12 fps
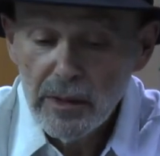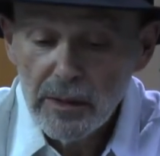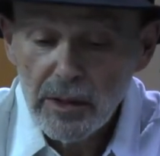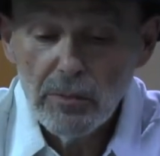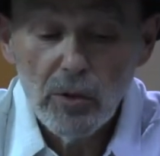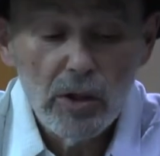
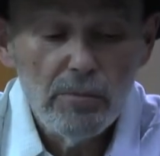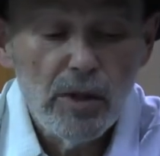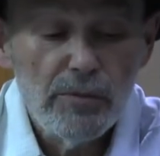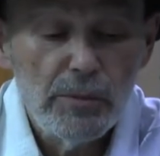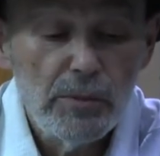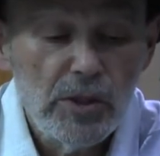The Gemara in
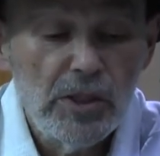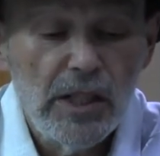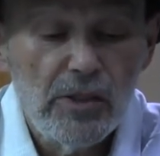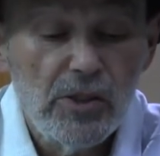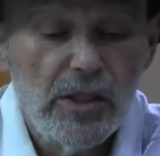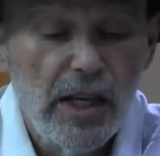Bava
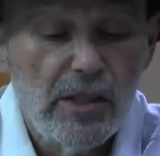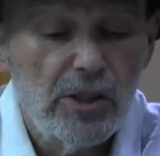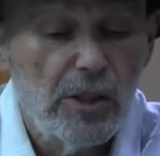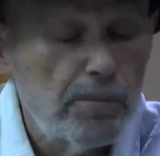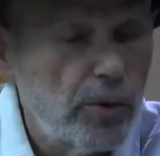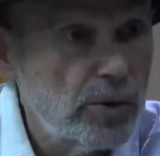Metzia states
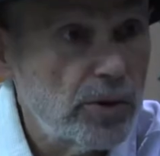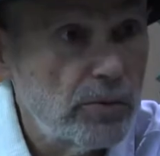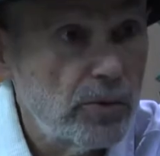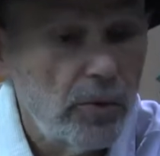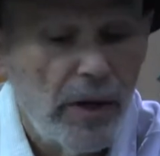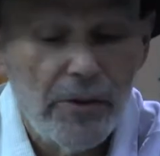that a
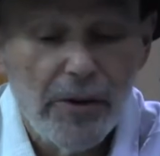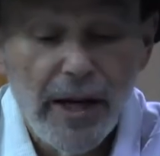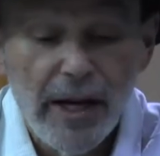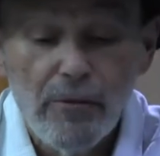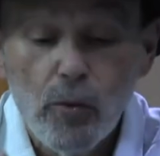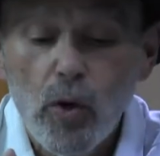person would rather
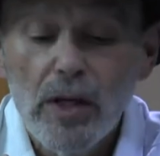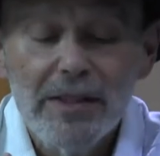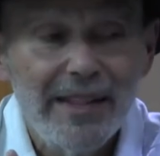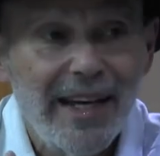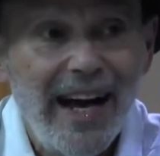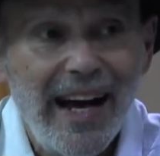have
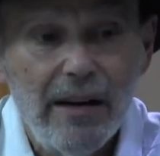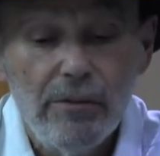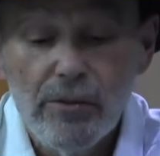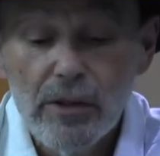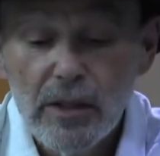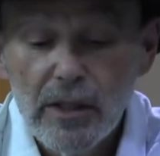one
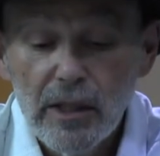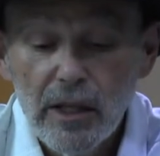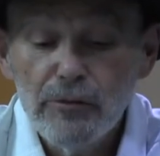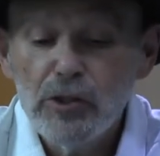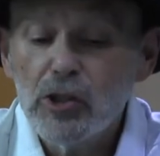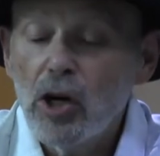kav
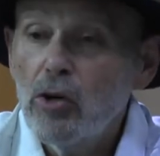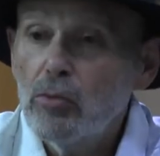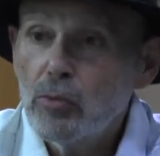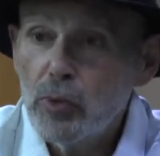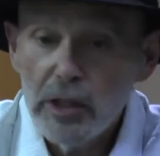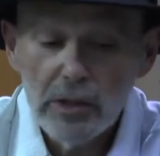of his
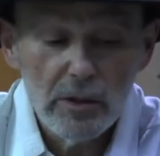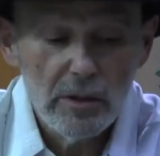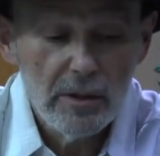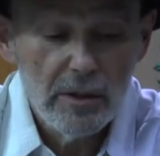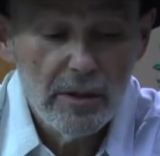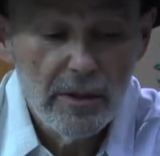own wheat
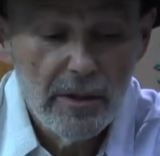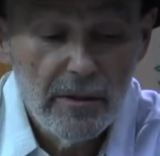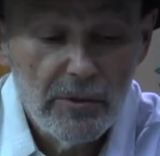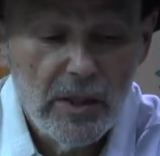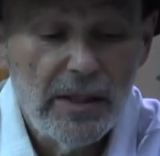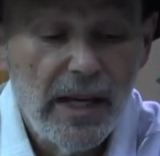
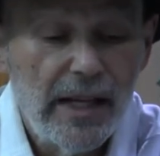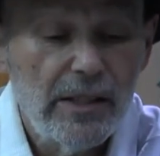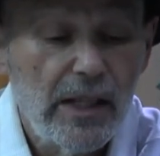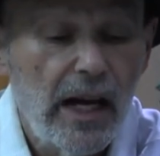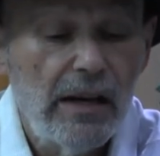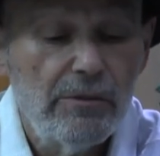the nine
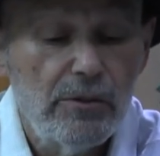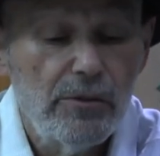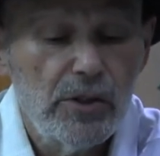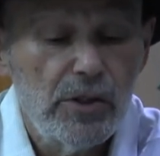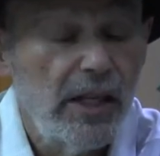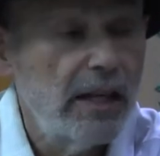kabim of
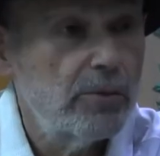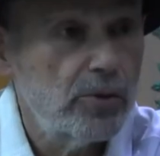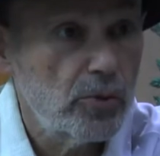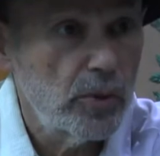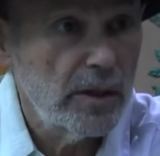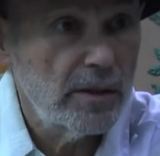his
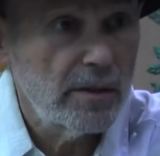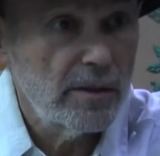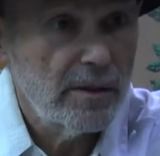neighbor's wheat.